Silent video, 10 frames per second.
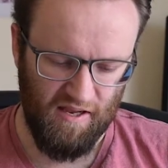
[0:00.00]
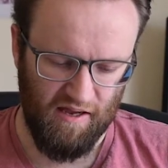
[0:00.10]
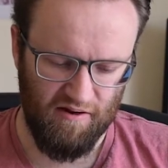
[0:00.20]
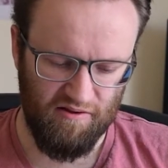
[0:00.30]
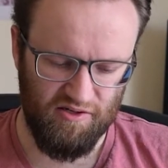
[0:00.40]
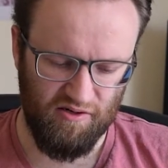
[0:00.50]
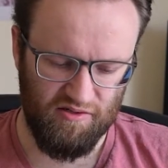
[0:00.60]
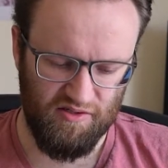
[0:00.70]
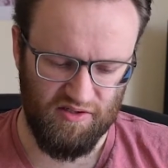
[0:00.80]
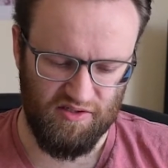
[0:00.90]
How do the
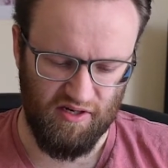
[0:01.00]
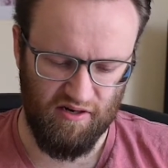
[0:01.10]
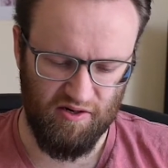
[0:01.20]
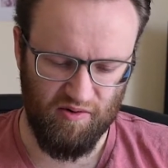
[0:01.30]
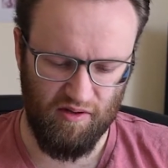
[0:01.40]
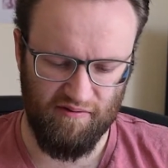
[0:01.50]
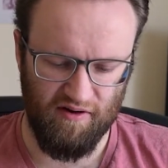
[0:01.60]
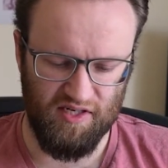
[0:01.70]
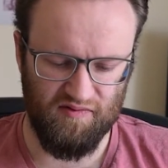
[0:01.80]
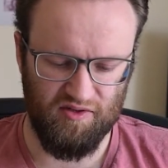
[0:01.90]
doctors decide who
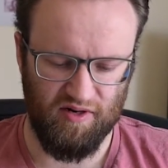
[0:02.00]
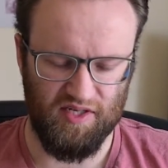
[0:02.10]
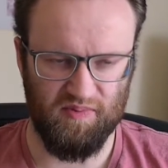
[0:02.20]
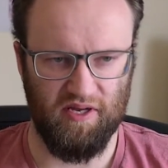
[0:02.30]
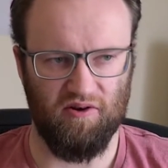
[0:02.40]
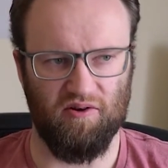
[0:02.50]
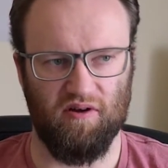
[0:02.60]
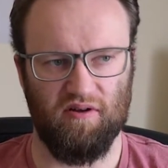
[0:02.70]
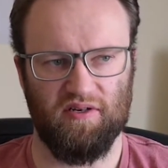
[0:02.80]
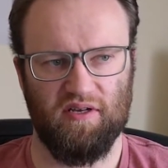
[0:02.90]
qualifies for transplant or
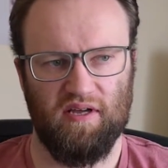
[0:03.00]
not?